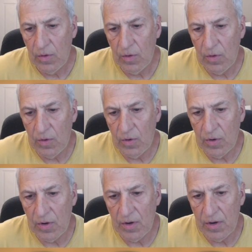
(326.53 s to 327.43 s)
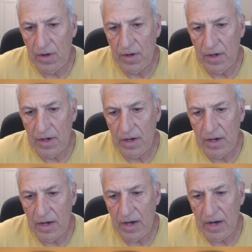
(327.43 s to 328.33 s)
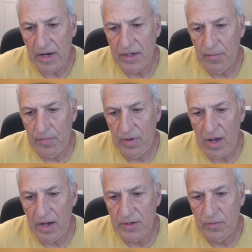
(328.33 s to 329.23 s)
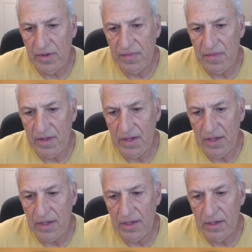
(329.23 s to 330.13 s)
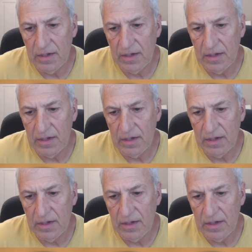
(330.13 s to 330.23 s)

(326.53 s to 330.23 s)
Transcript: or I could block with the